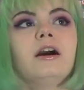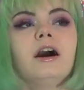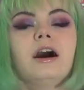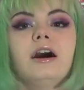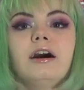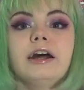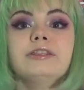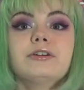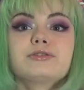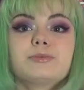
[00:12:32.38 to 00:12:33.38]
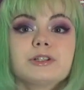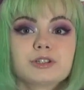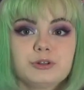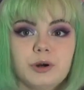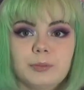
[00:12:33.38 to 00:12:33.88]
And those
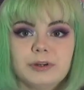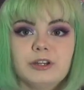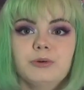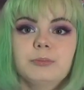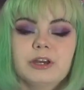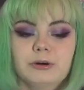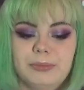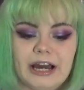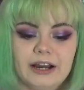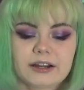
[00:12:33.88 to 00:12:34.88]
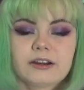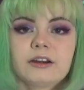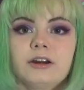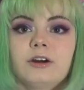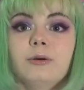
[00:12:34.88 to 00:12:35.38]
ones to open you will peel back
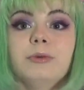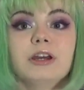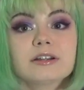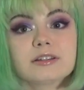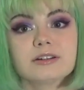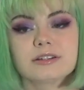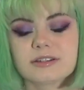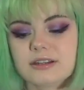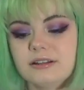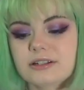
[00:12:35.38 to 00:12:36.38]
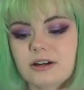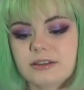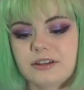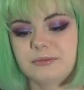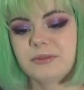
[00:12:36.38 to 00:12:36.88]
because there's a sealant
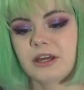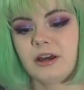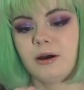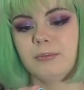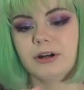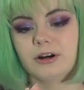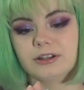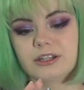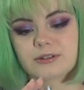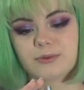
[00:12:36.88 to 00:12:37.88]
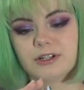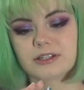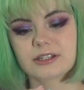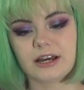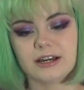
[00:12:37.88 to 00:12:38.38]
on them. But on these
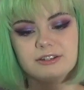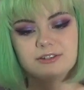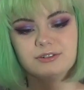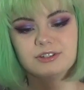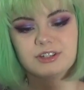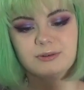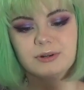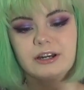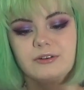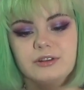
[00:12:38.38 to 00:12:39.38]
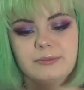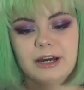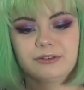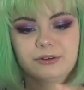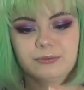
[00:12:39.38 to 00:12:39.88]
ones, as you'll see when I go to the
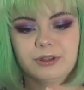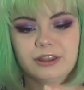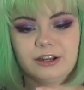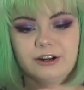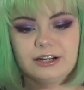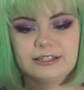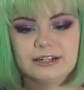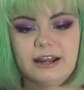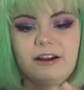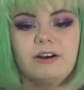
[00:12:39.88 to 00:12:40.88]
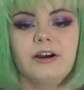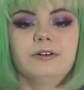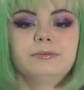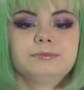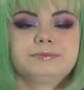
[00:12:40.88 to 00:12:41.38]
bathroom, there is an arrow